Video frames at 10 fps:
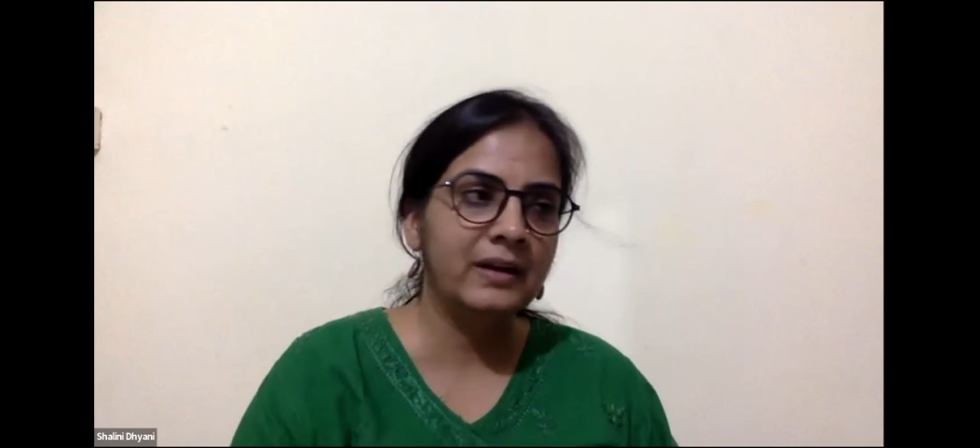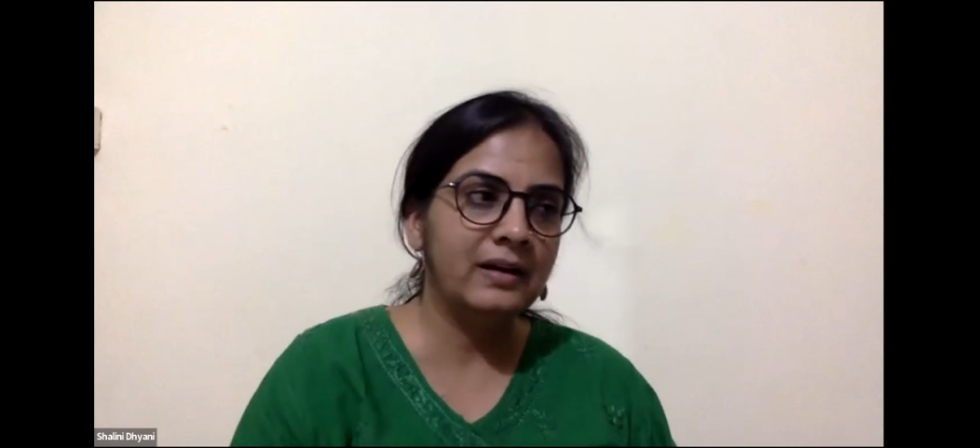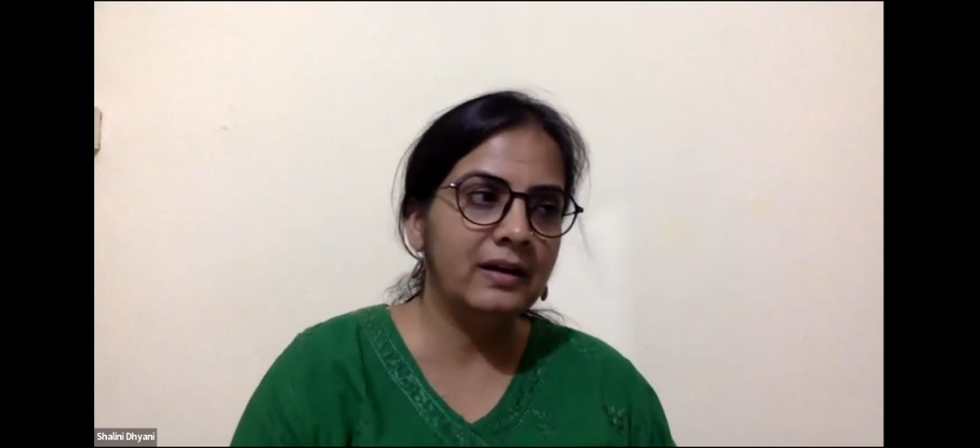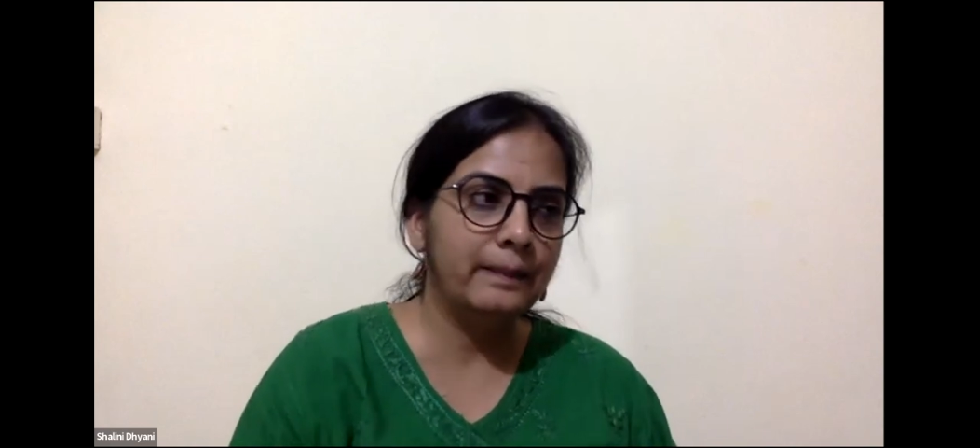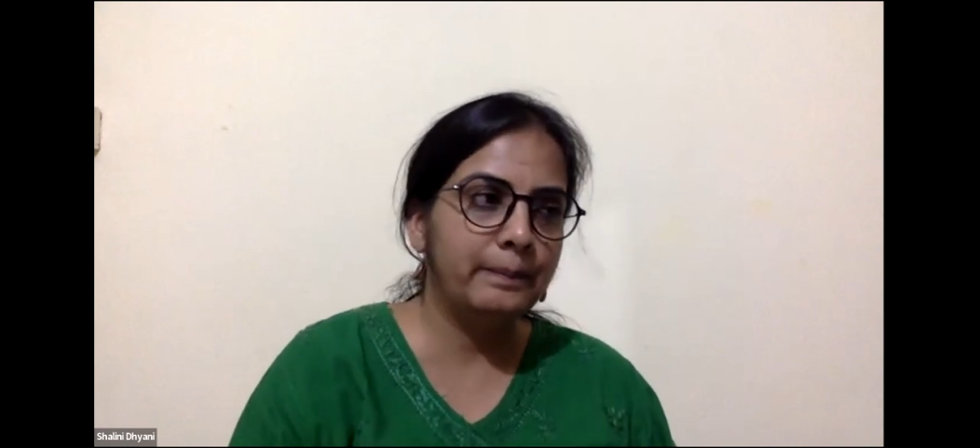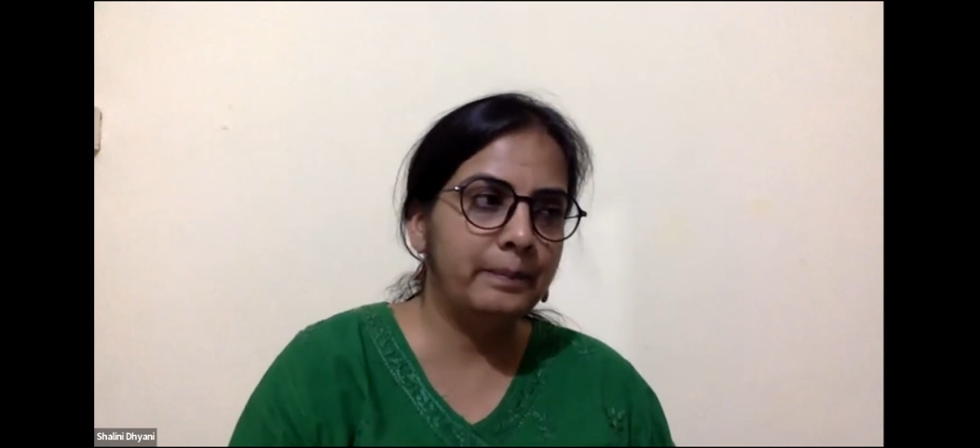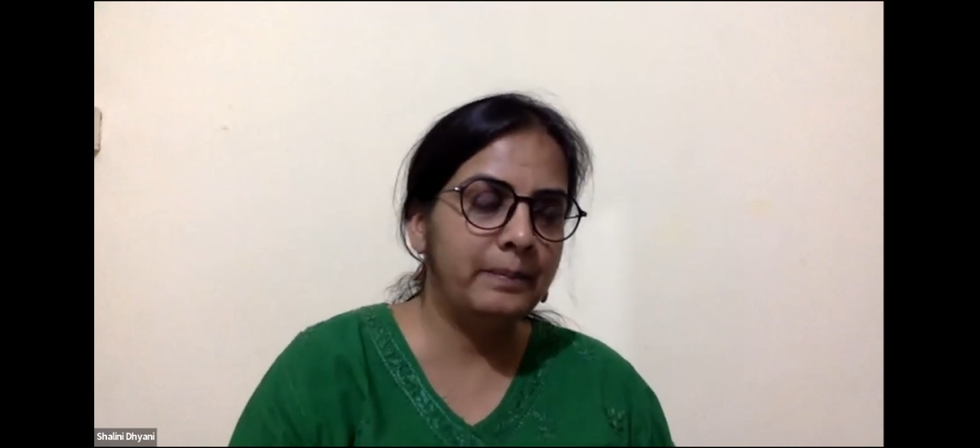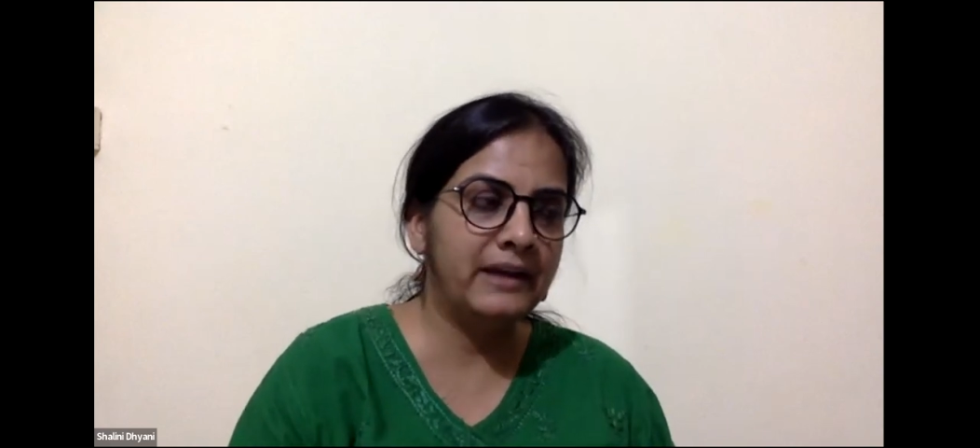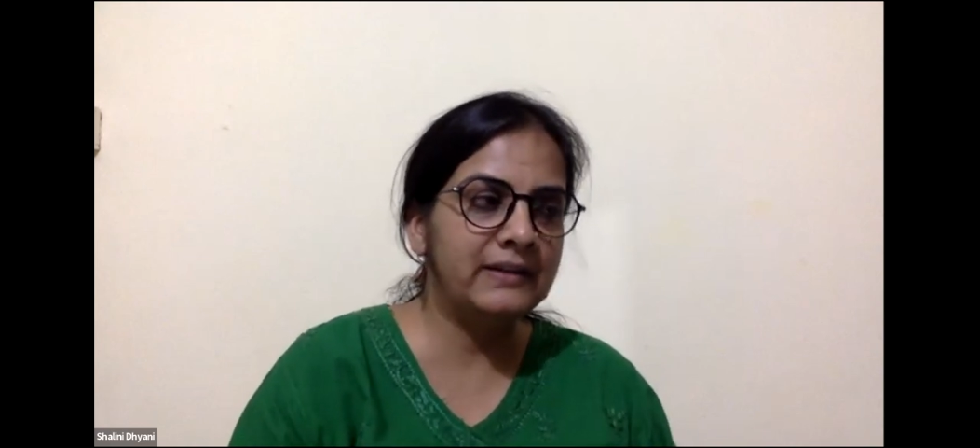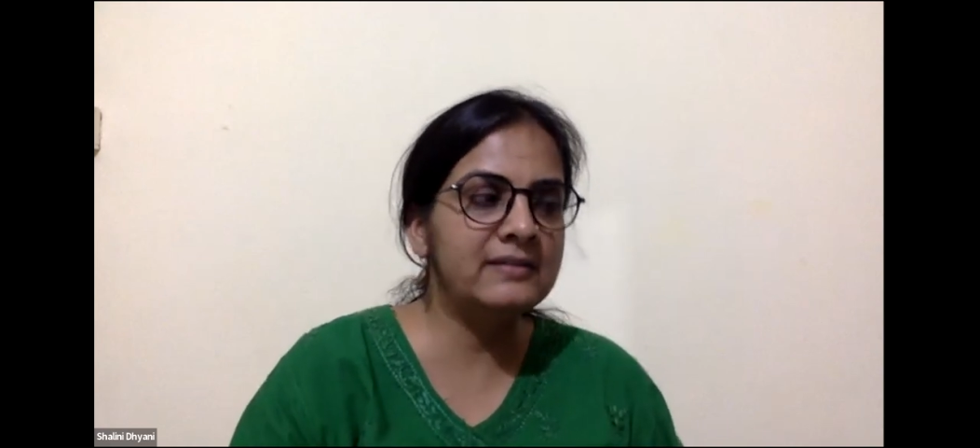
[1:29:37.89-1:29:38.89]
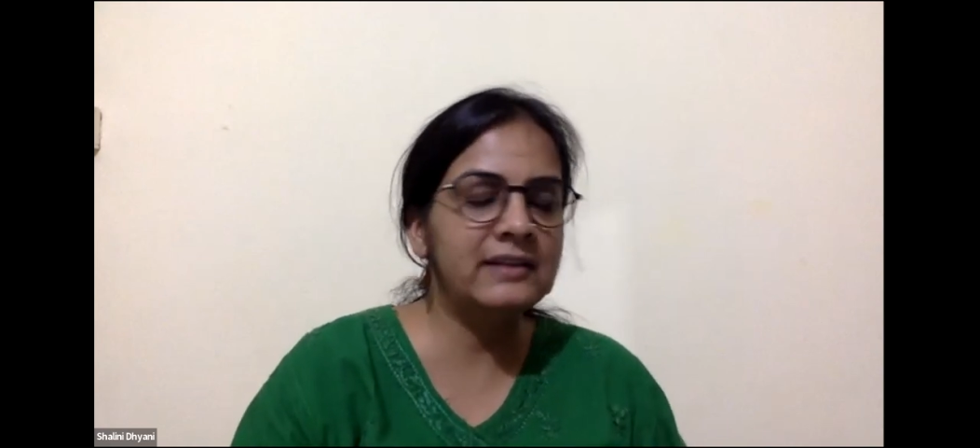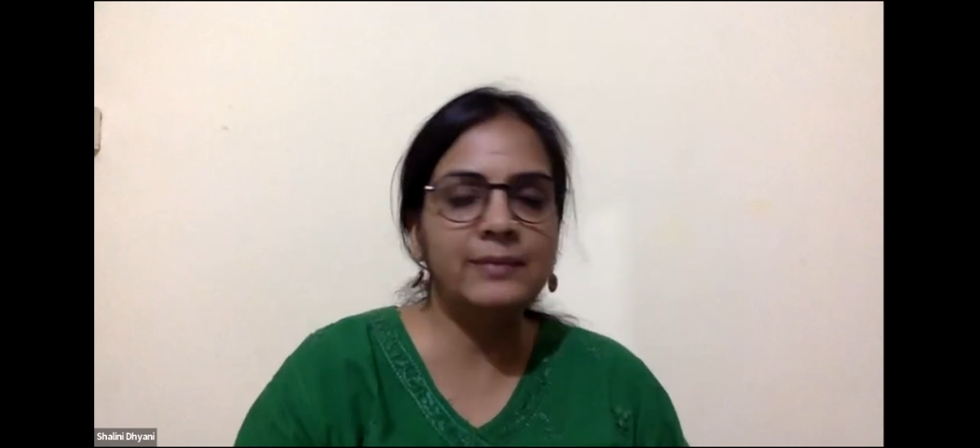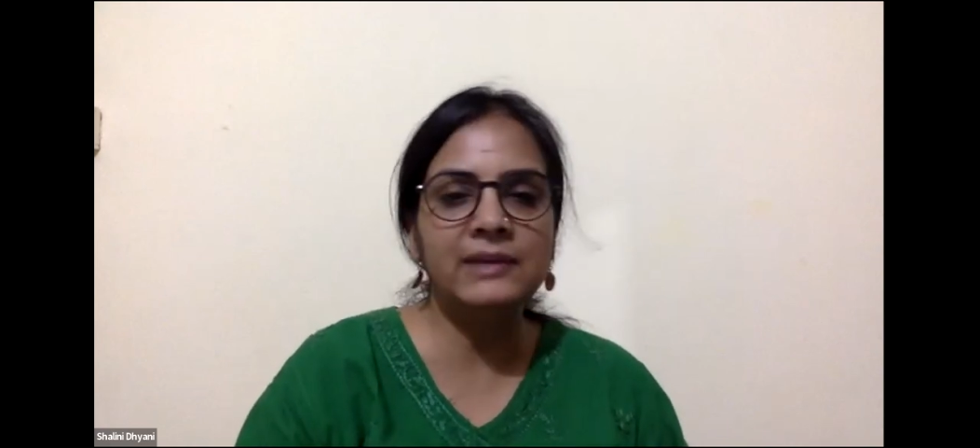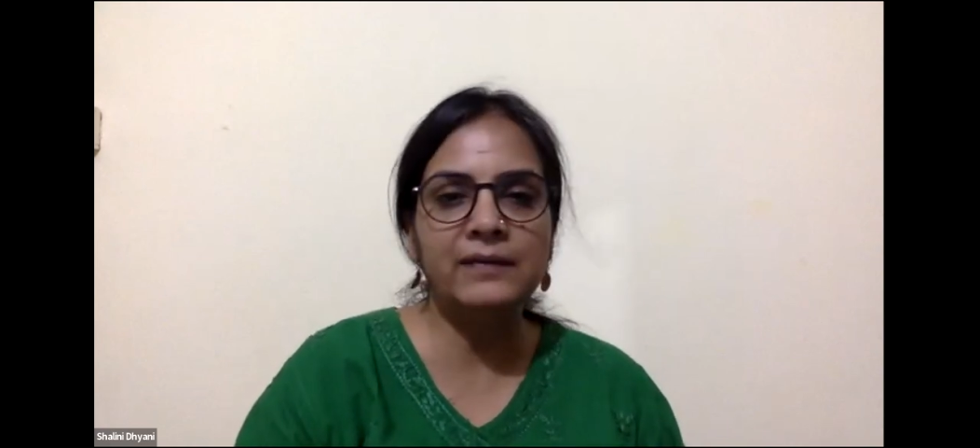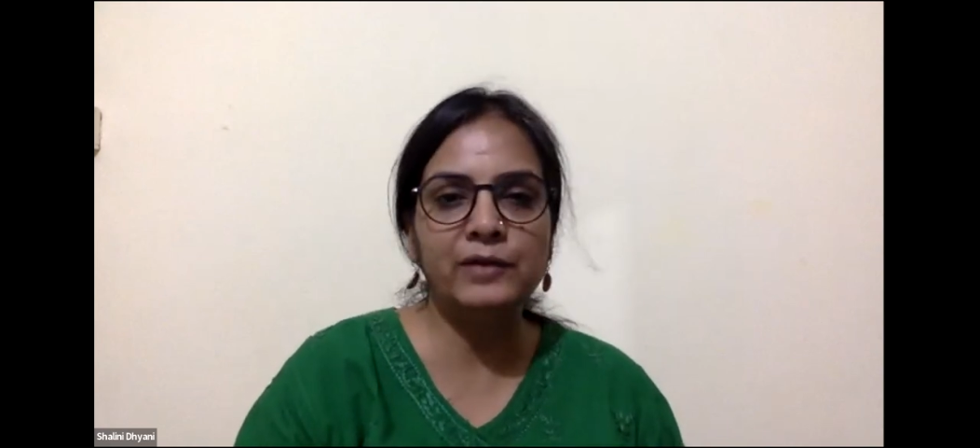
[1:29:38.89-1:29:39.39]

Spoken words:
but at the same time,